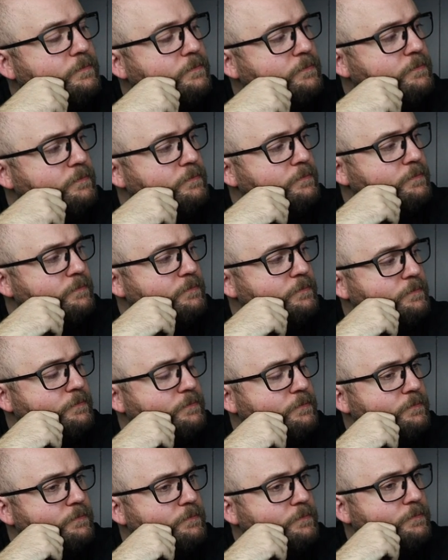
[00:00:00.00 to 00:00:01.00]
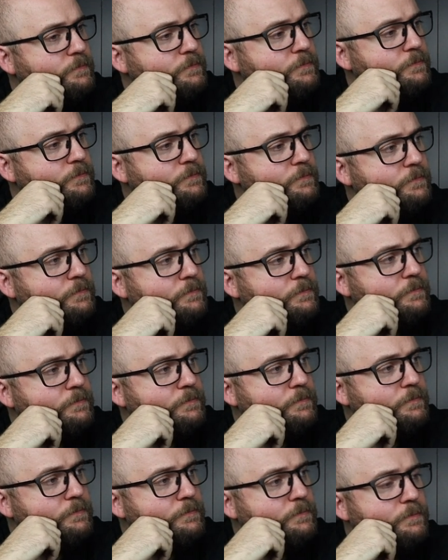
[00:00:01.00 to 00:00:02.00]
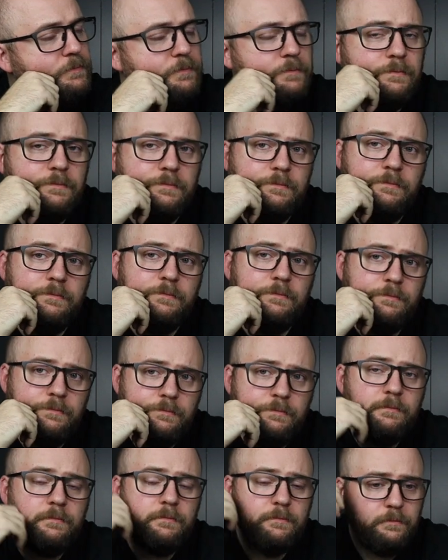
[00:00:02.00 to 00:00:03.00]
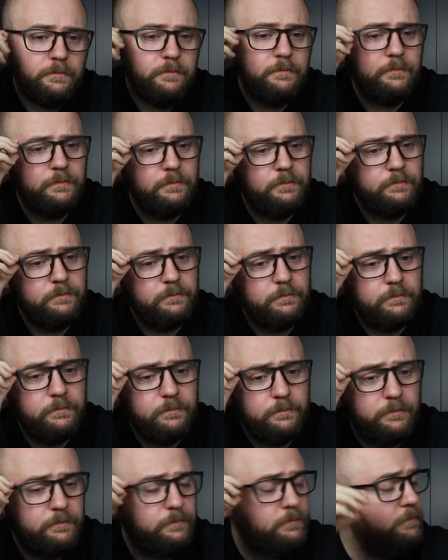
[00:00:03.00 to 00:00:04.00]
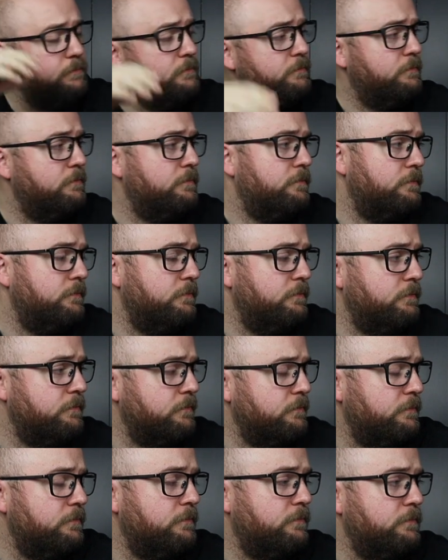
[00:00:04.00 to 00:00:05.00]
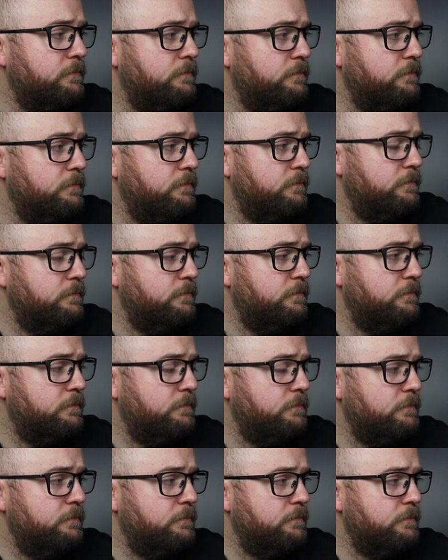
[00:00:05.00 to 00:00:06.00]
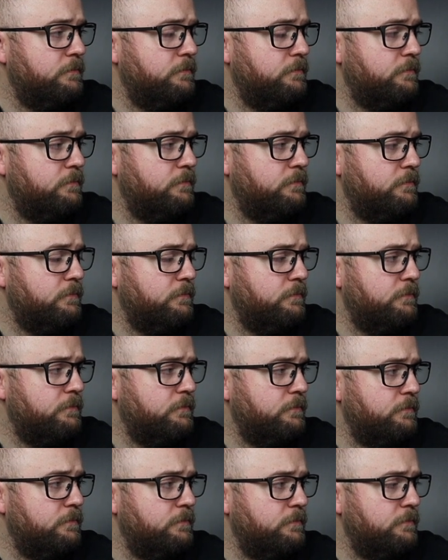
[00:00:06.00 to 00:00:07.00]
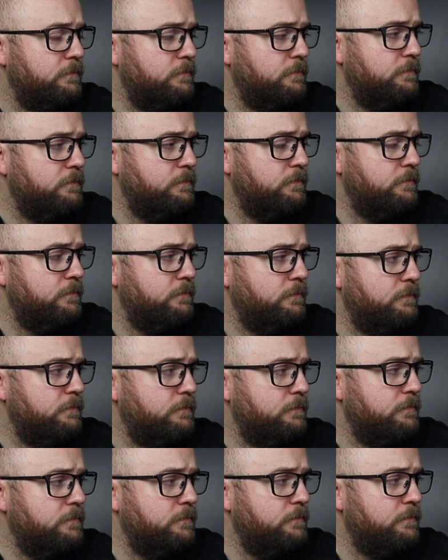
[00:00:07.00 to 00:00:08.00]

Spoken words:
[no speech]